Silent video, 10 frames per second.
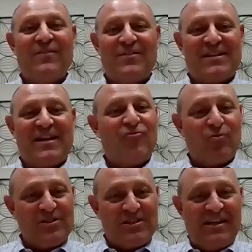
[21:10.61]
the
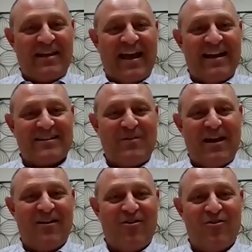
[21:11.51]
Schedule C
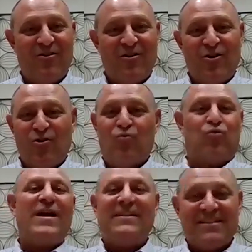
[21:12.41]
taxpayer who
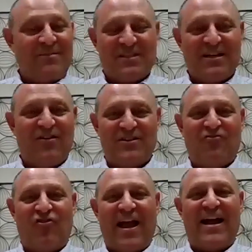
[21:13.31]
writes themselves a
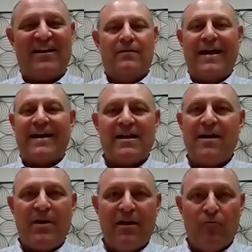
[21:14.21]
check, that's
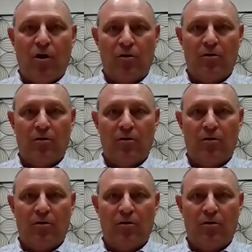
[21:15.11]
not payroll.